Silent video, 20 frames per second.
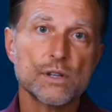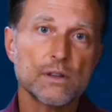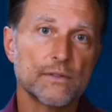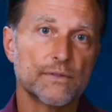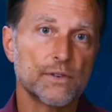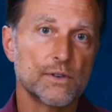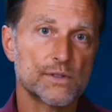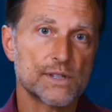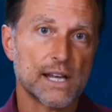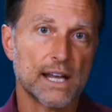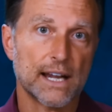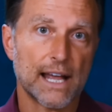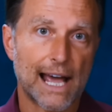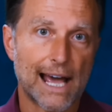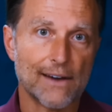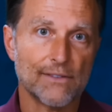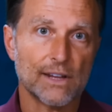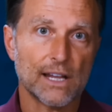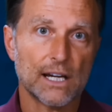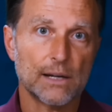are the foods that
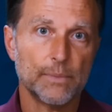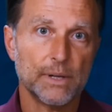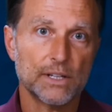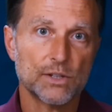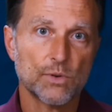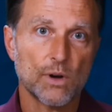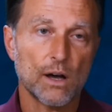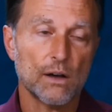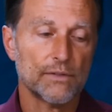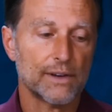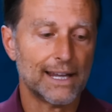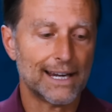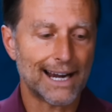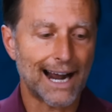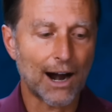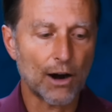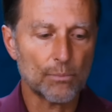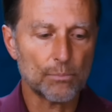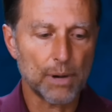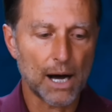have a lot of B12, and
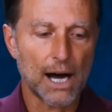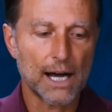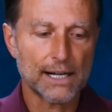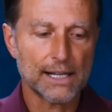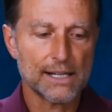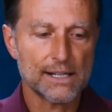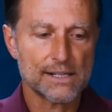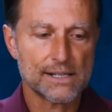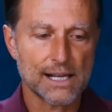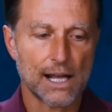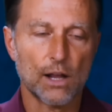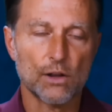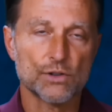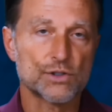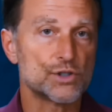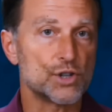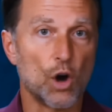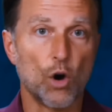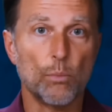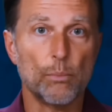our body cells
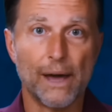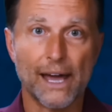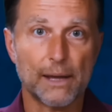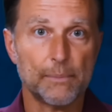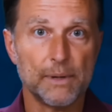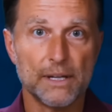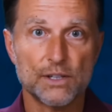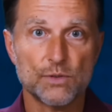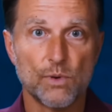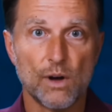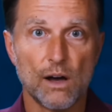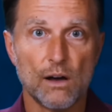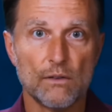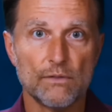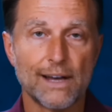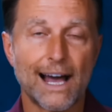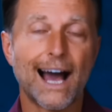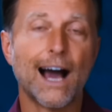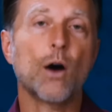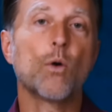don't make B12.
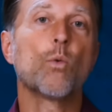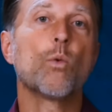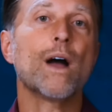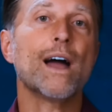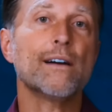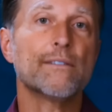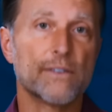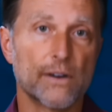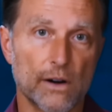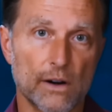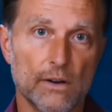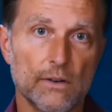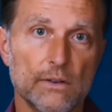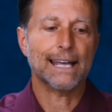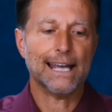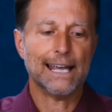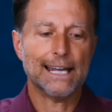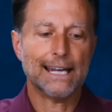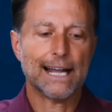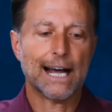However,
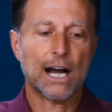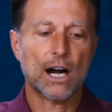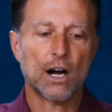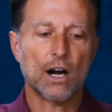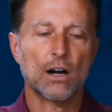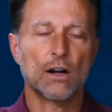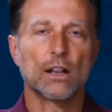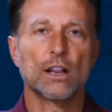in our